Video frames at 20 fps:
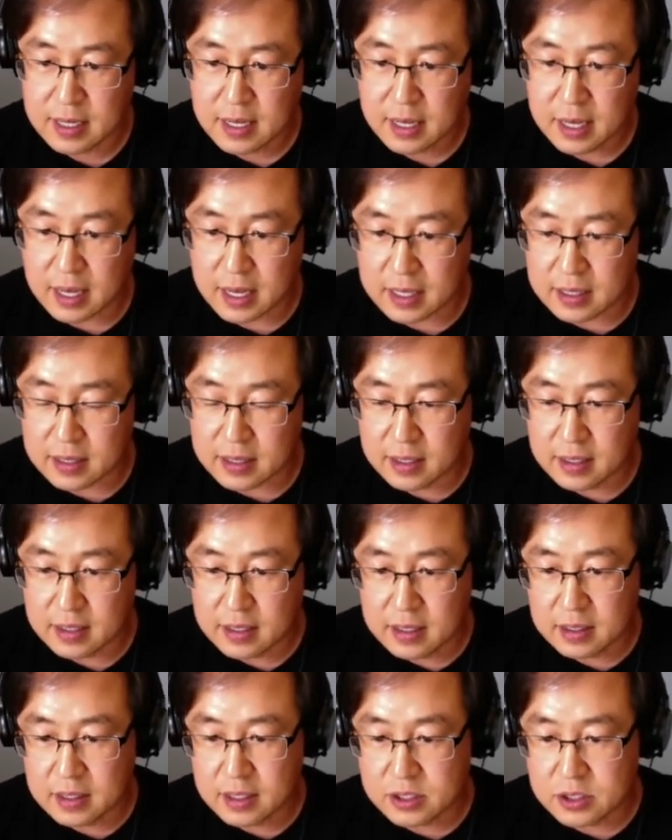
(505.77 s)
and
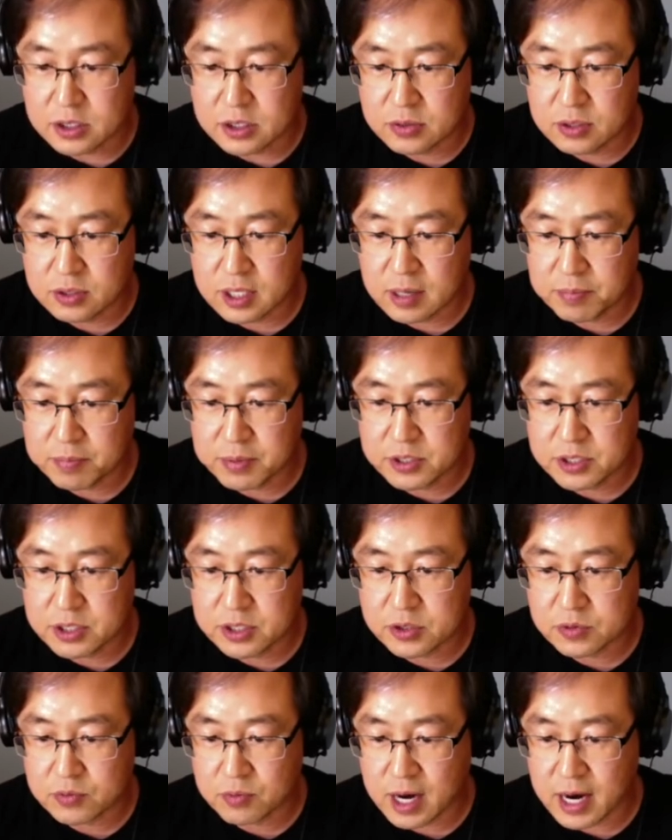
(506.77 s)
these two
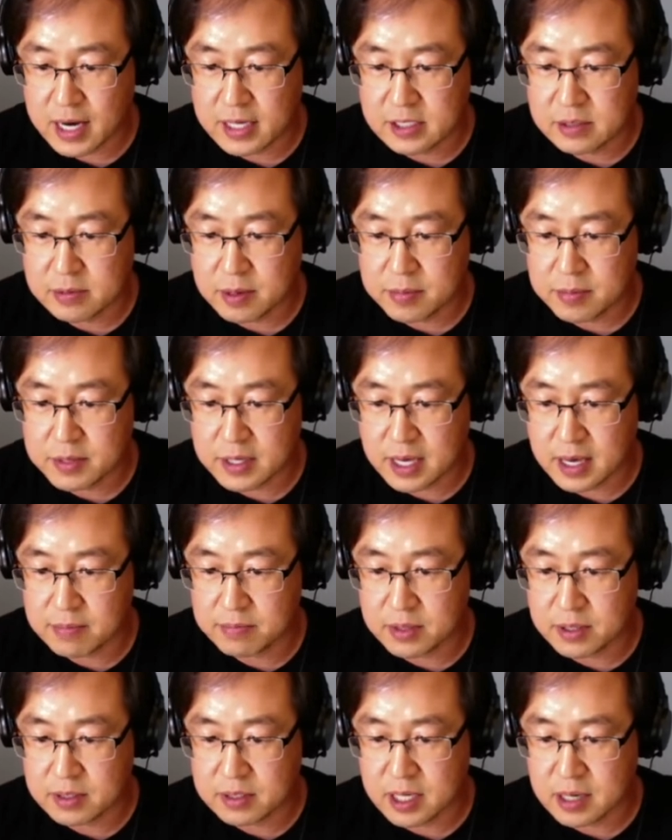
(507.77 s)
temperatures rise above the
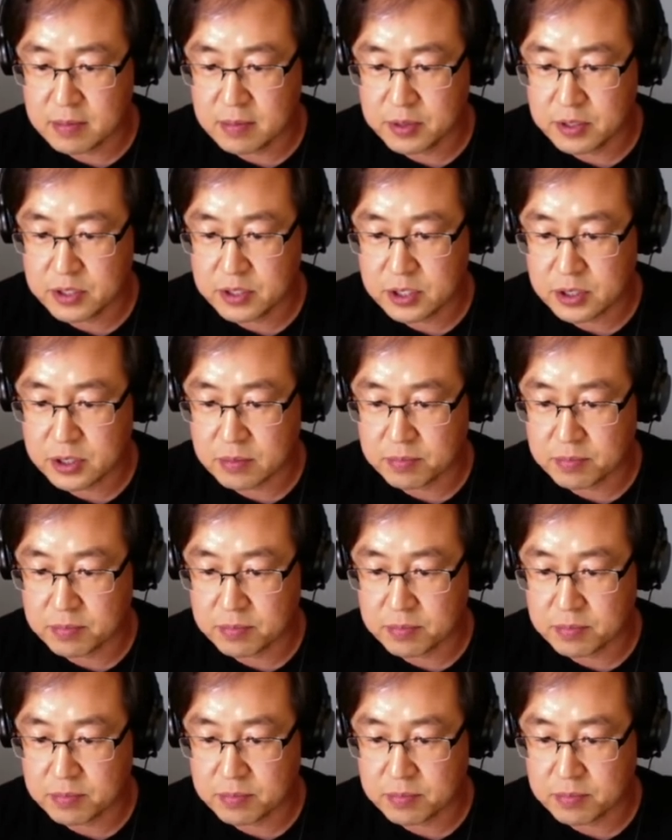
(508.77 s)
ambient temperature,